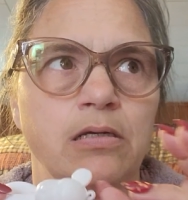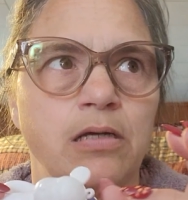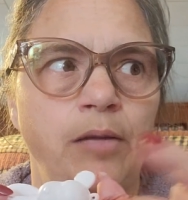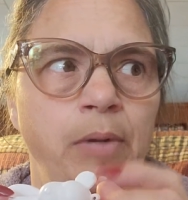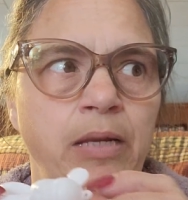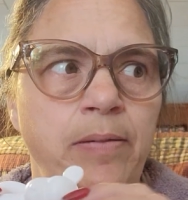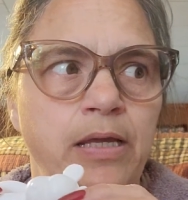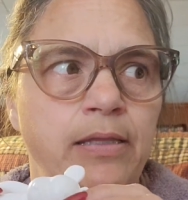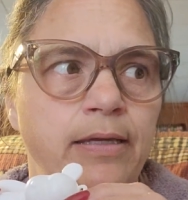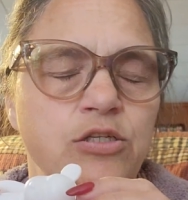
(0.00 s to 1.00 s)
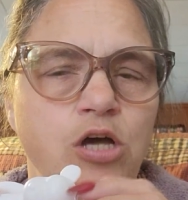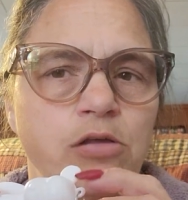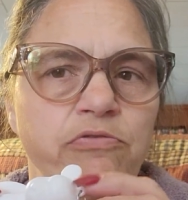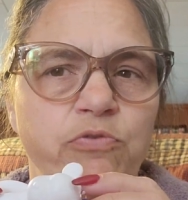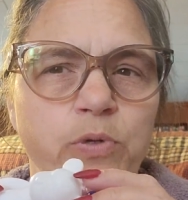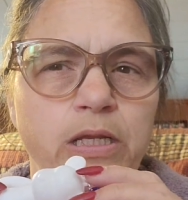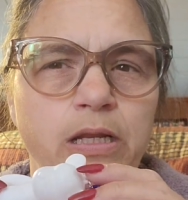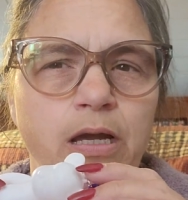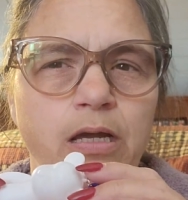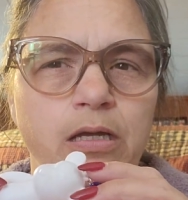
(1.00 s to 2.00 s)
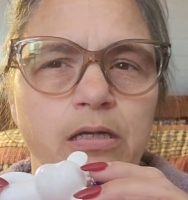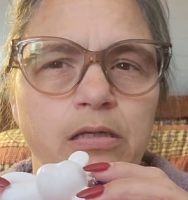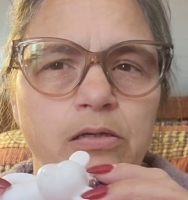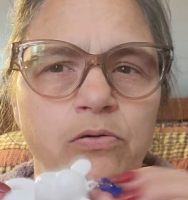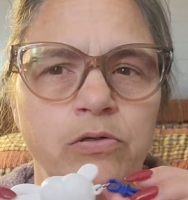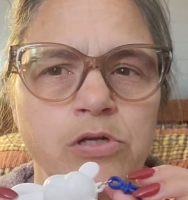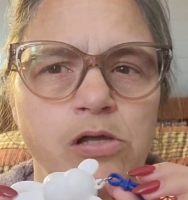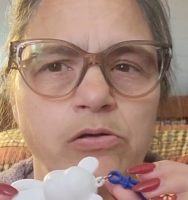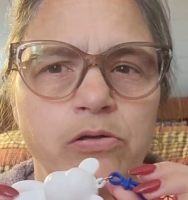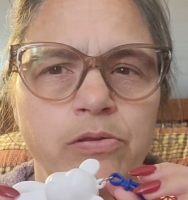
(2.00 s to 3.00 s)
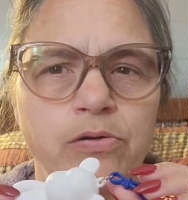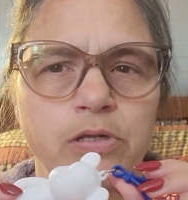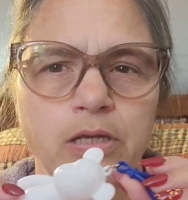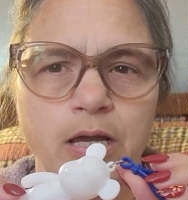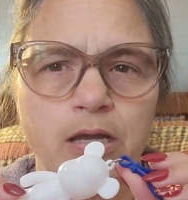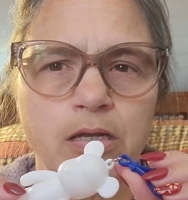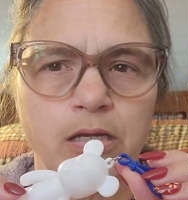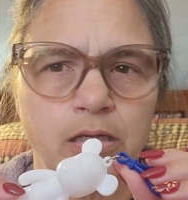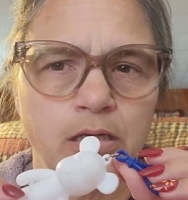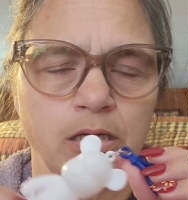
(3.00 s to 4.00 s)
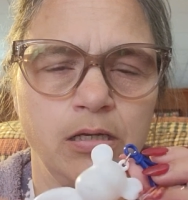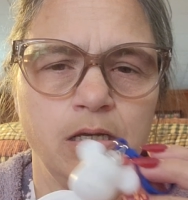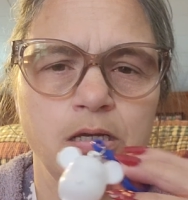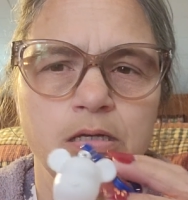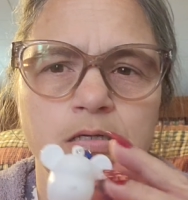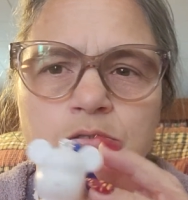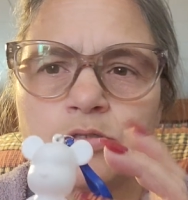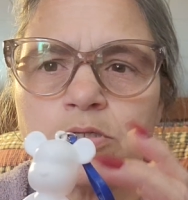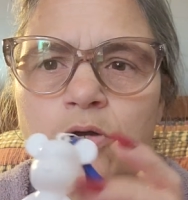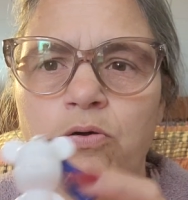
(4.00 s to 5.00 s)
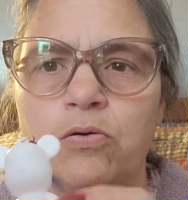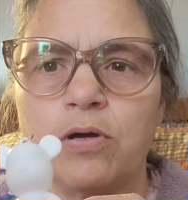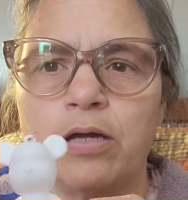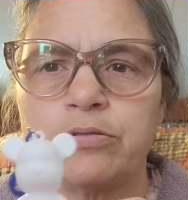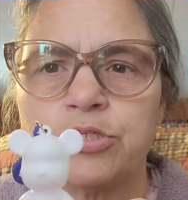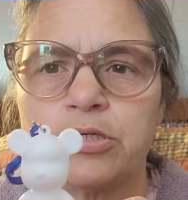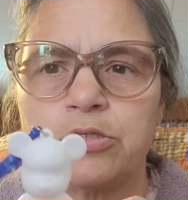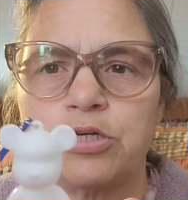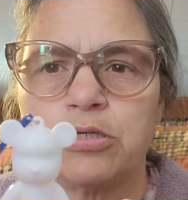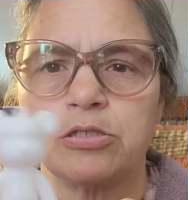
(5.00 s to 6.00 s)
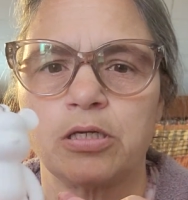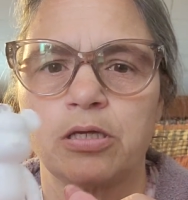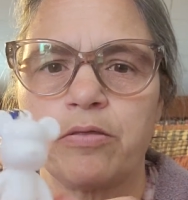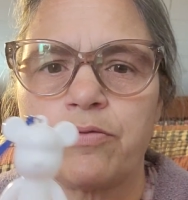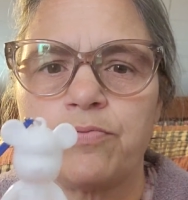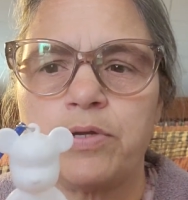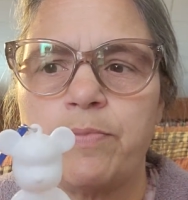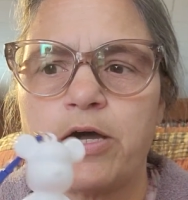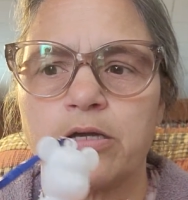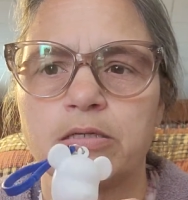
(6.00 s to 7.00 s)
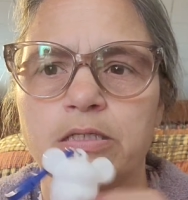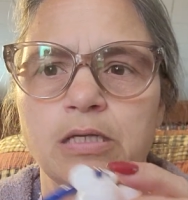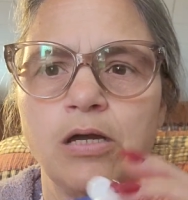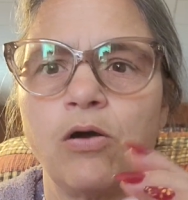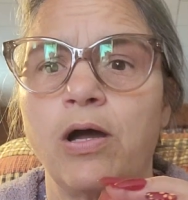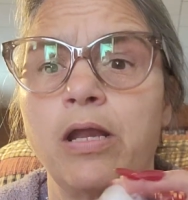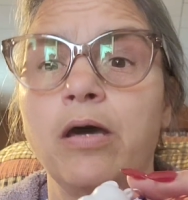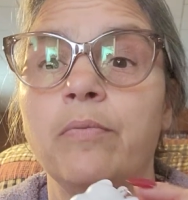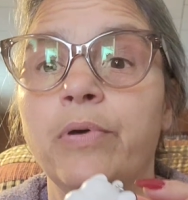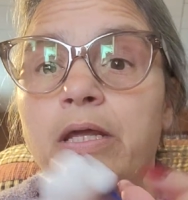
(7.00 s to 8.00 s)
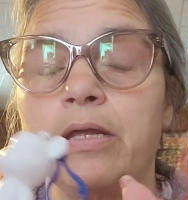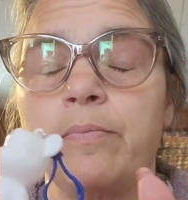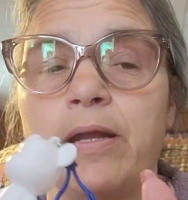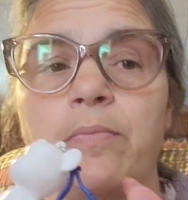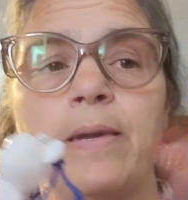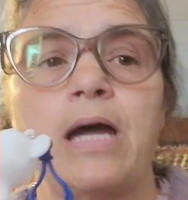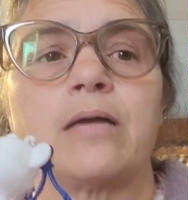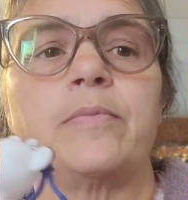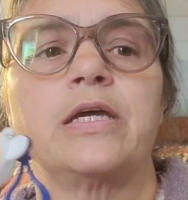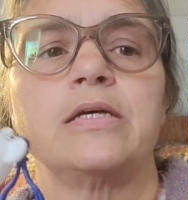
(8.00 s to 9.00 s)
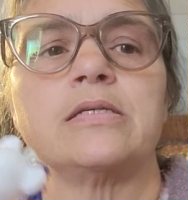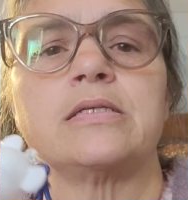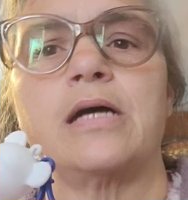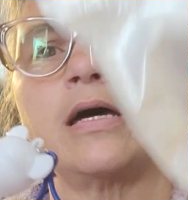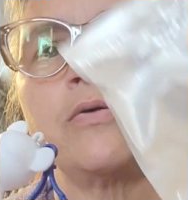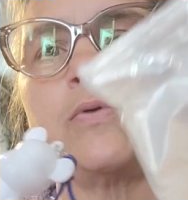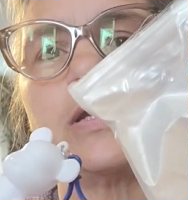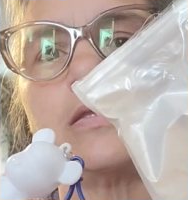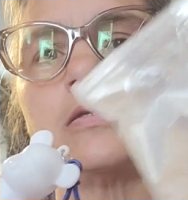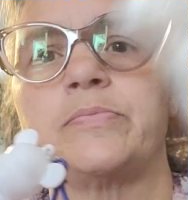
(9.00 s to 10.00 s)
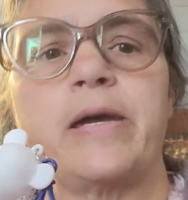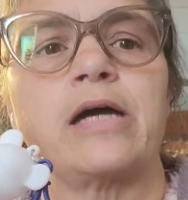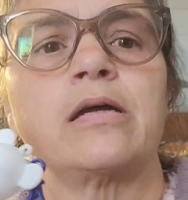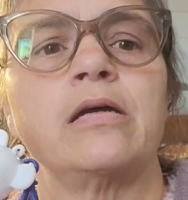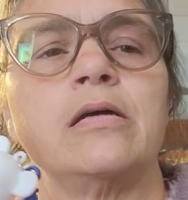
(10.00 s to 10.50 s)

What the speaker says: I might have paid like $1.49 or $1.39. So I'm just going to charge like $3. Oh, I know how to put it in a better bag because I don't want it in this bag.